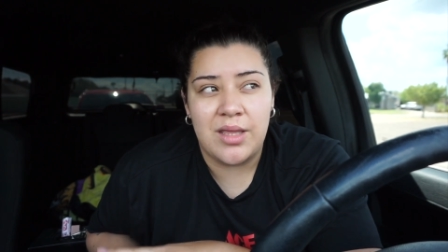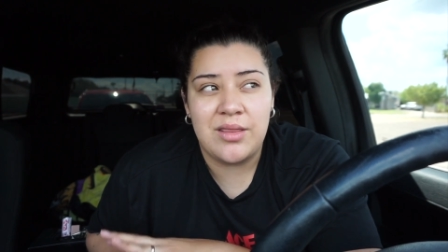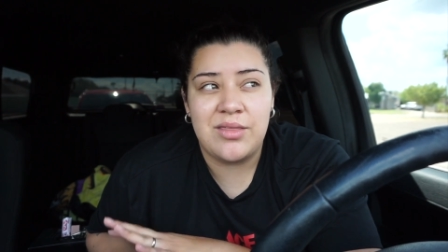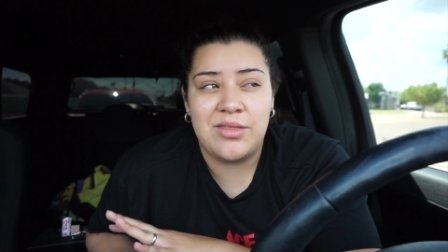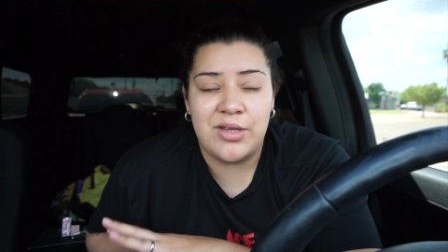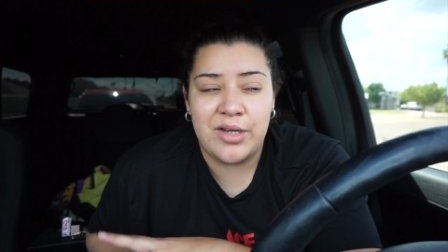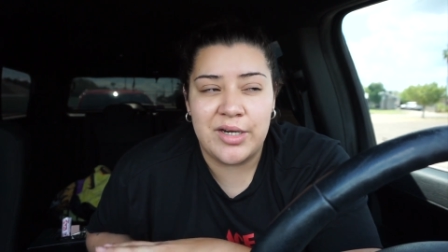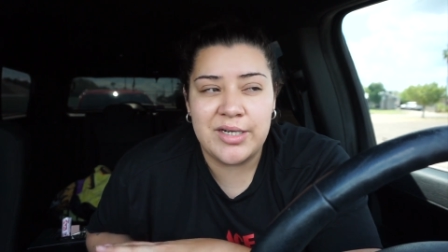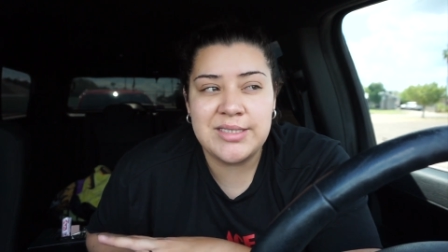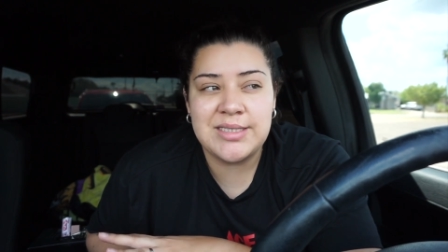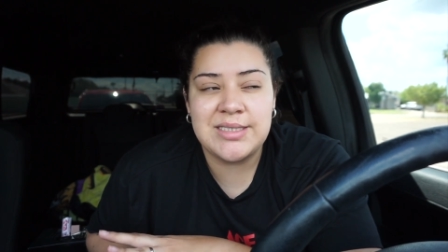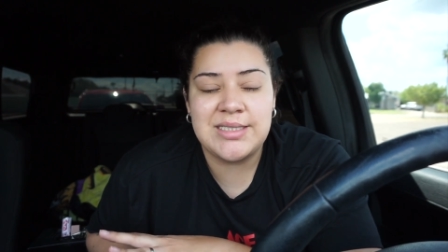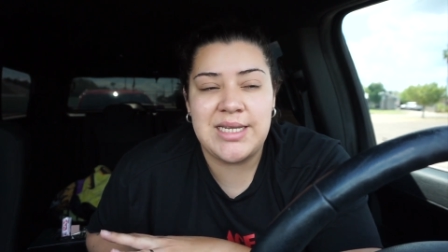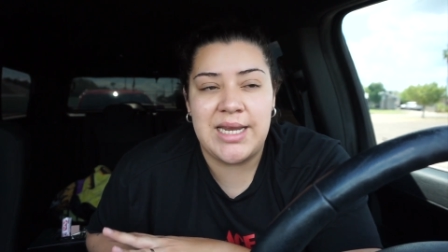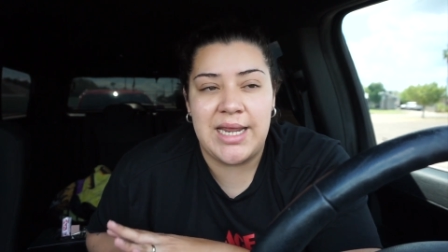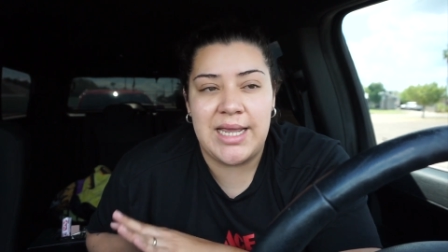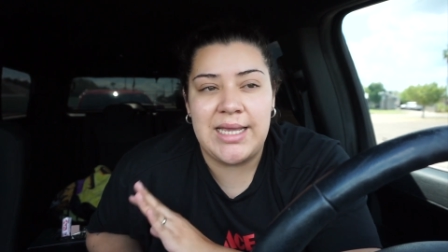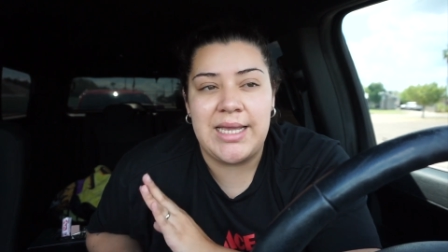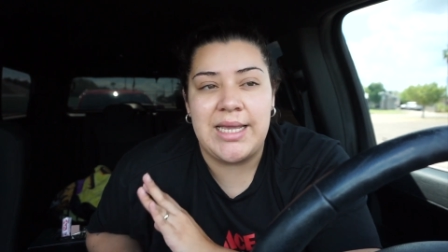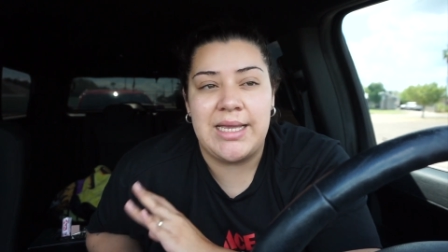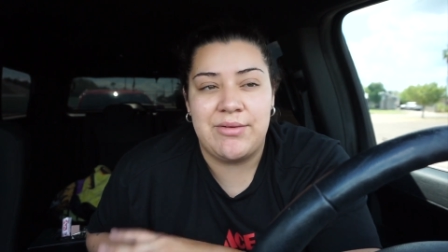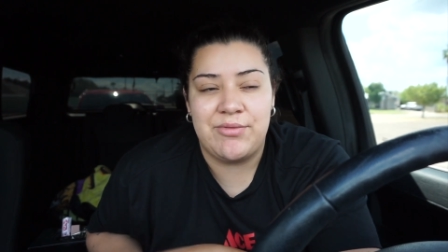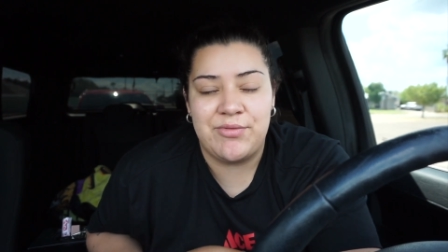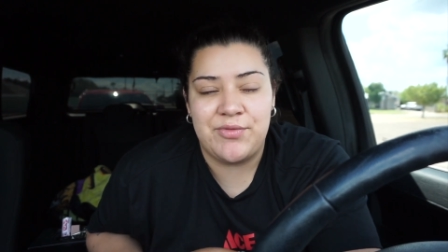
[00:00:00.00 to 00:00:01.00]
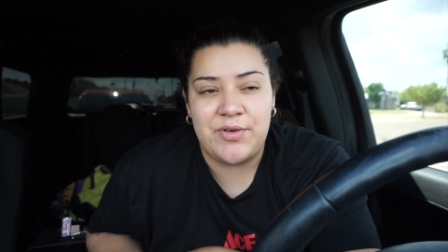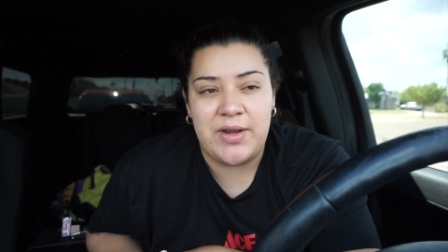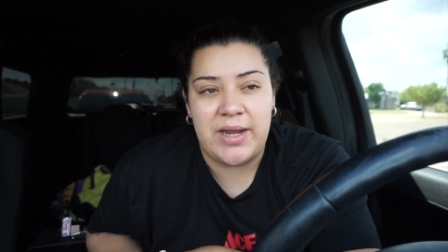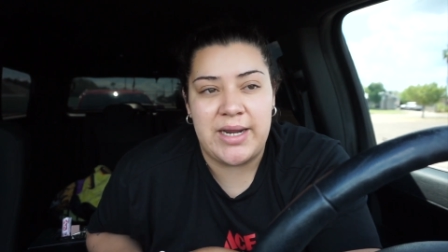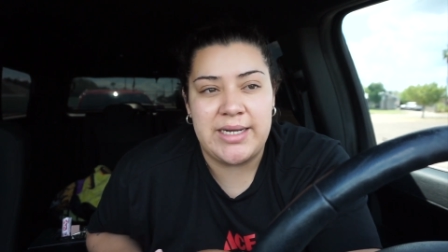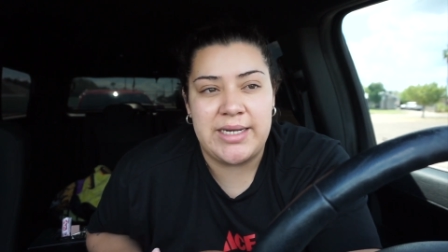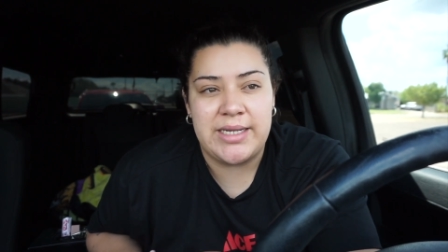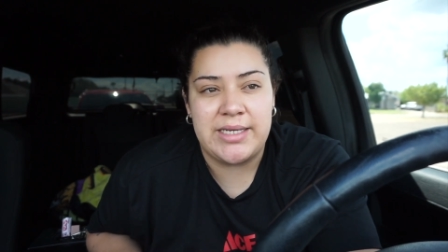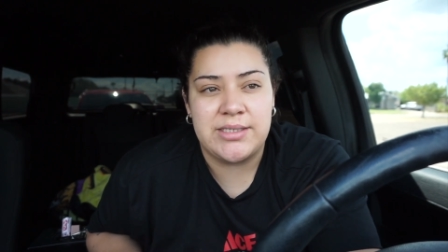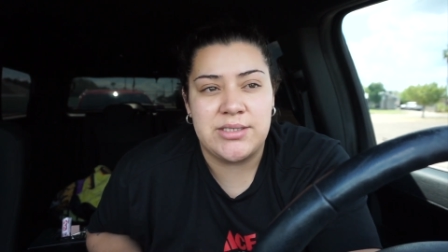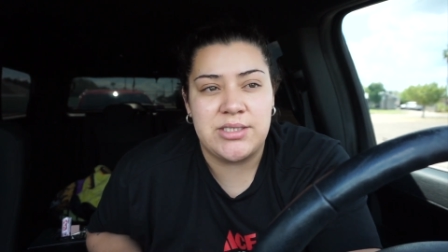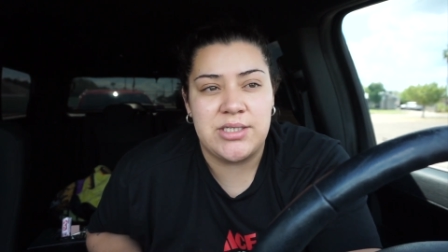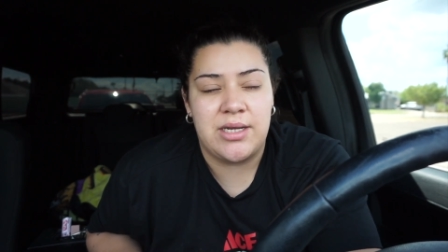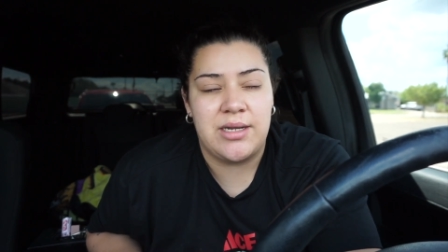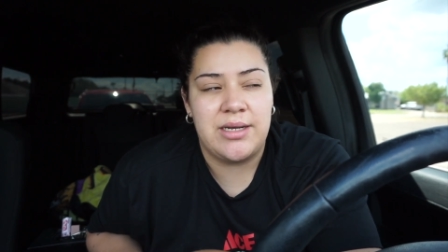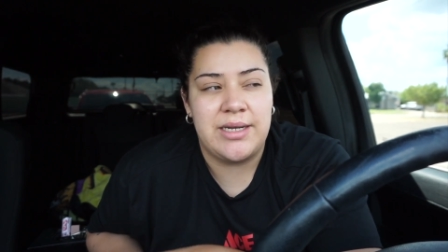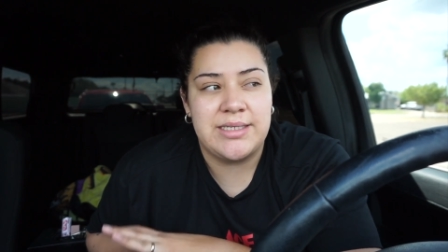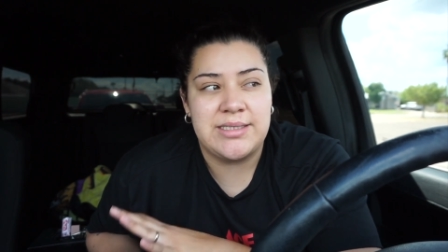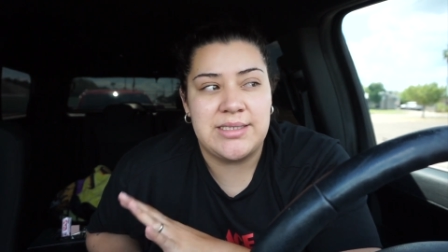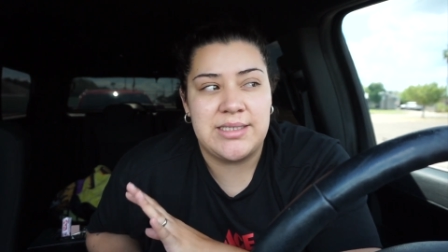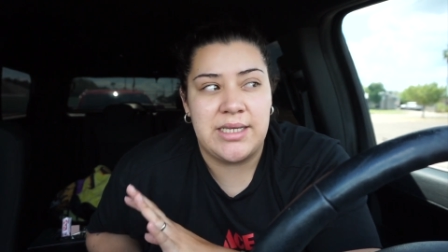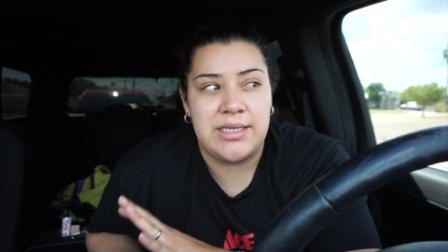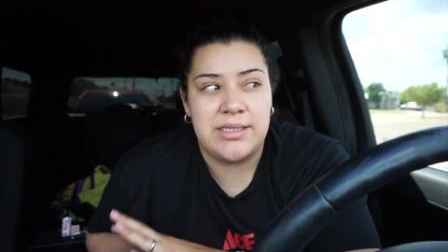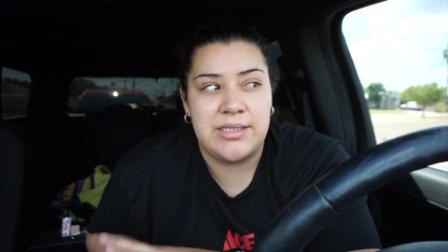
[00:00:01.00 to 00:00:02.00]
Thursday and Friday, shall
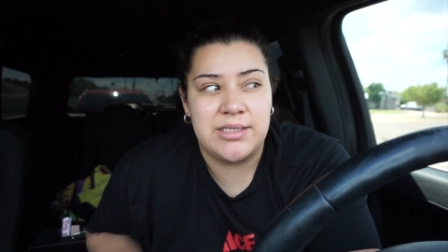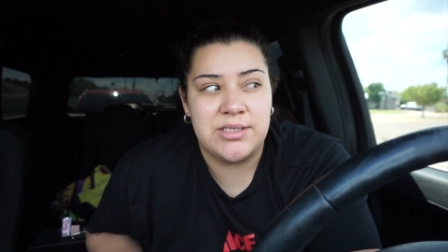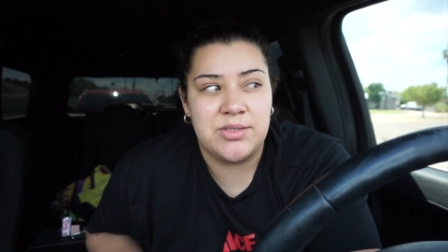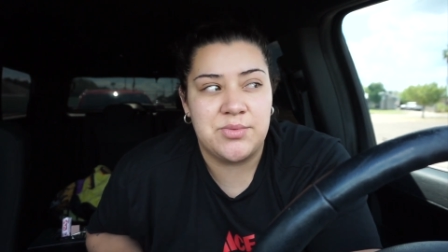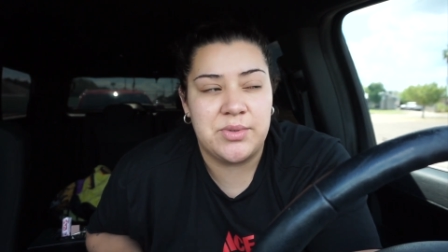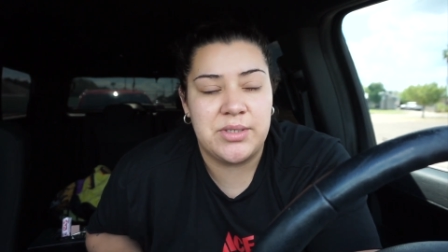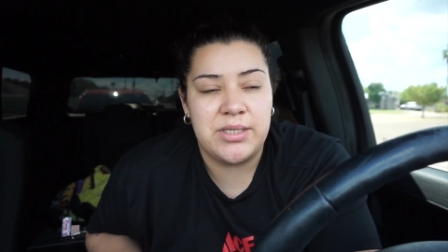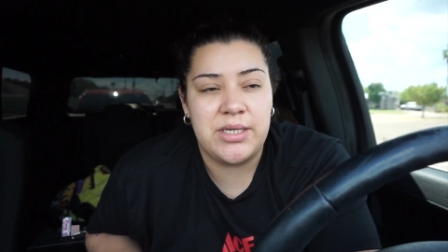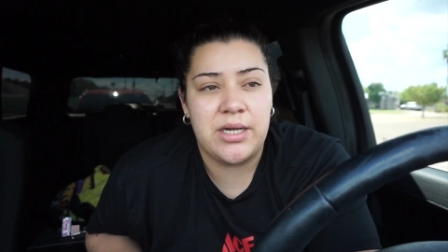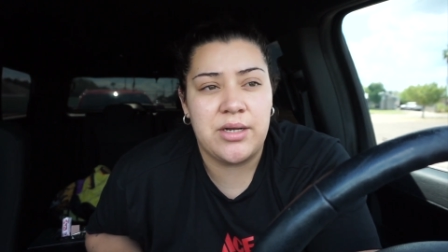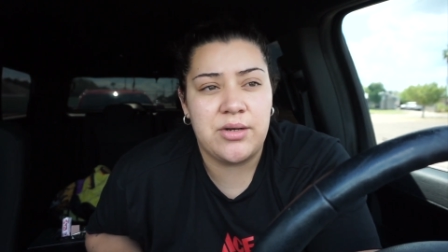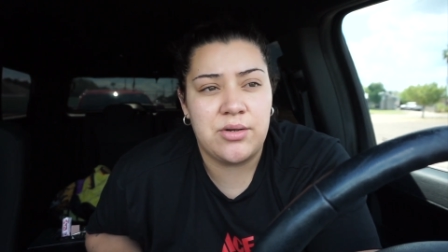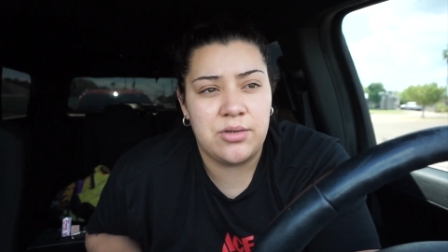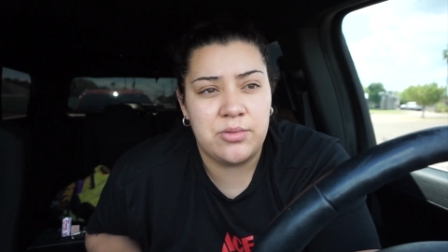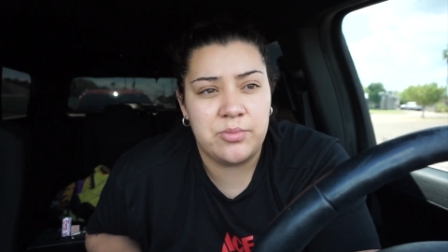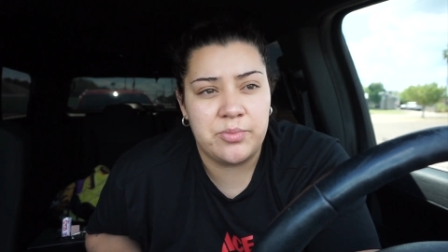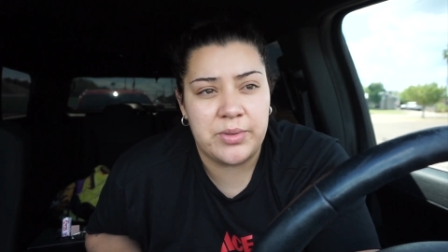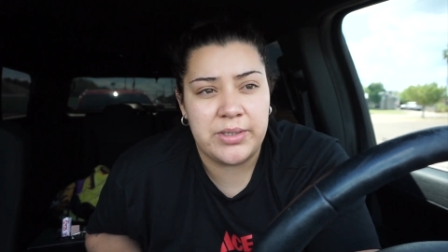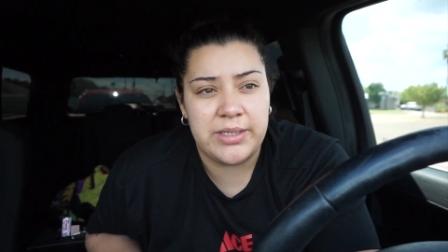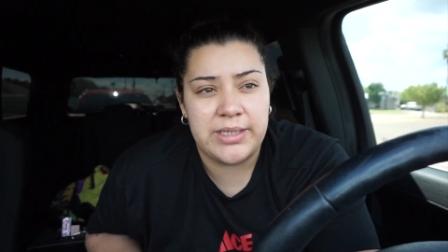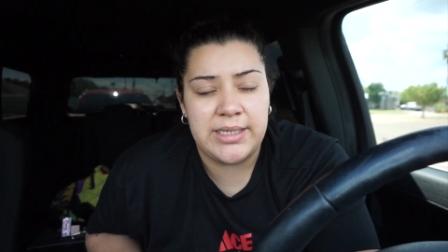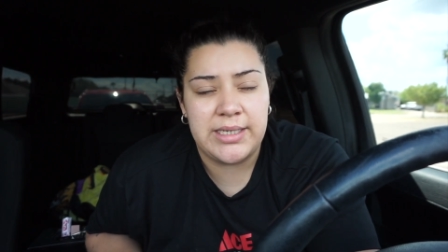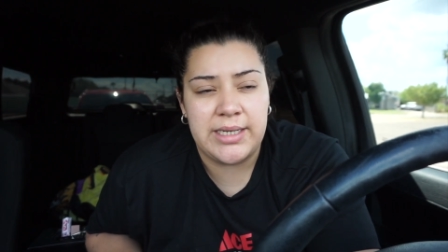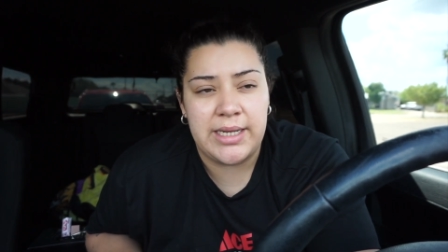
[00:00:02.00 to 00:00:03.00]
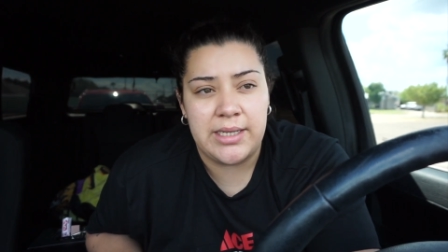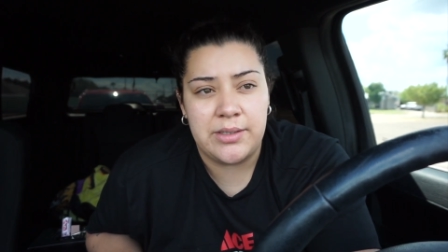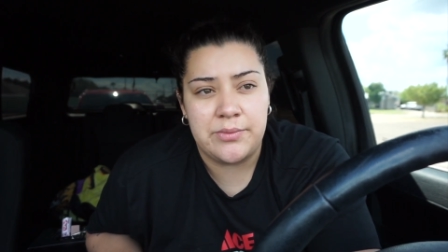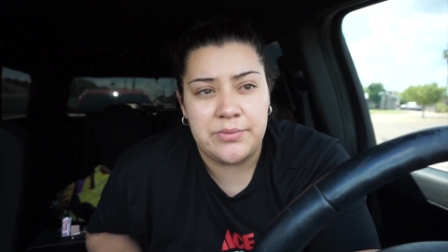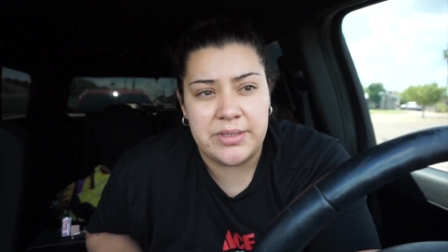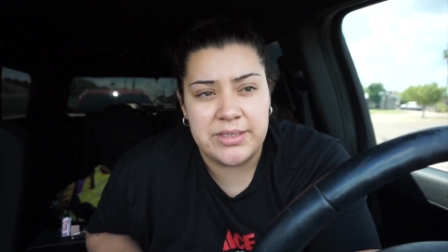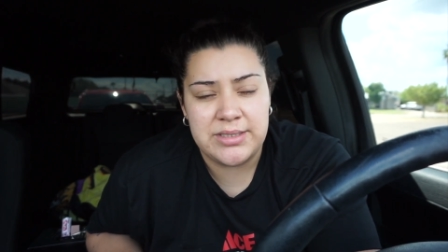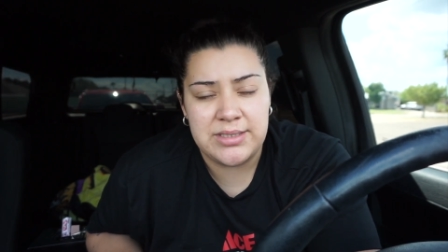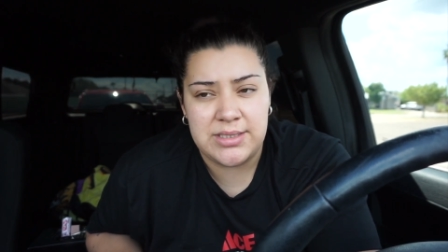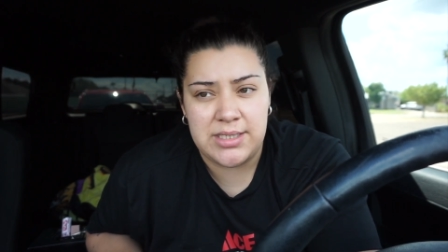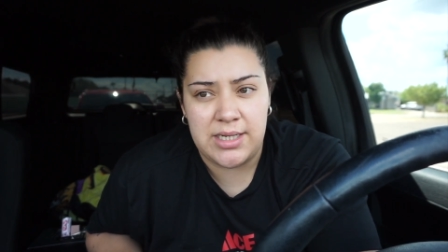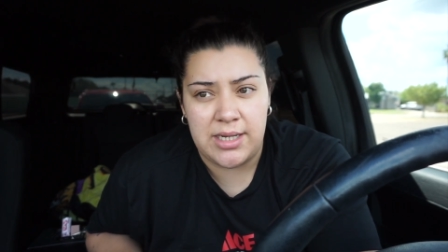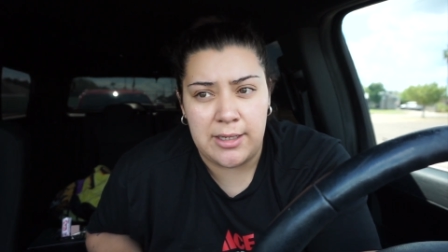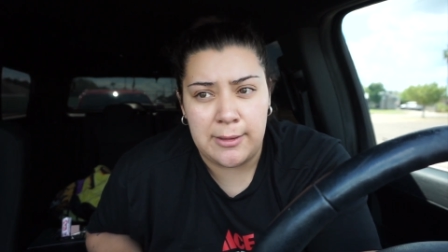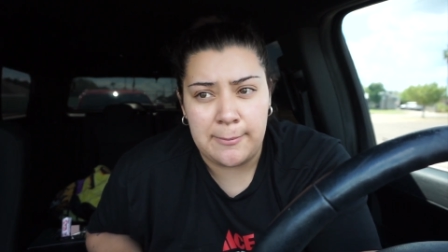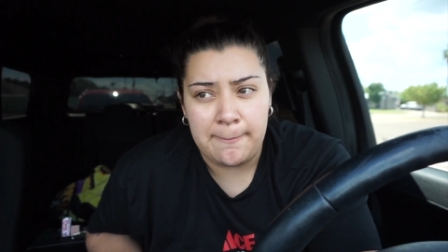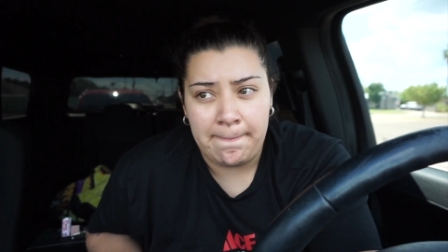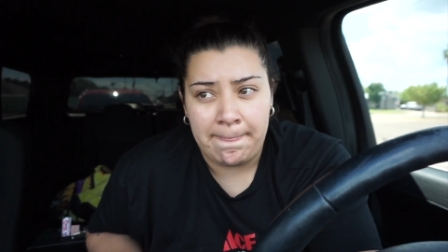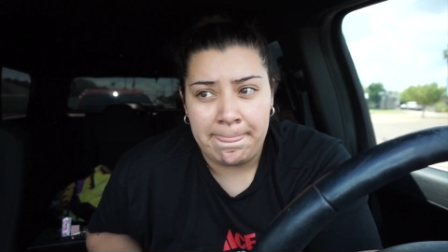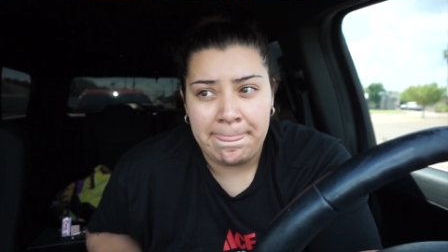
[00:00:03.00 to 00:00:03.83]
I say, because we got home pretty late Wednesday.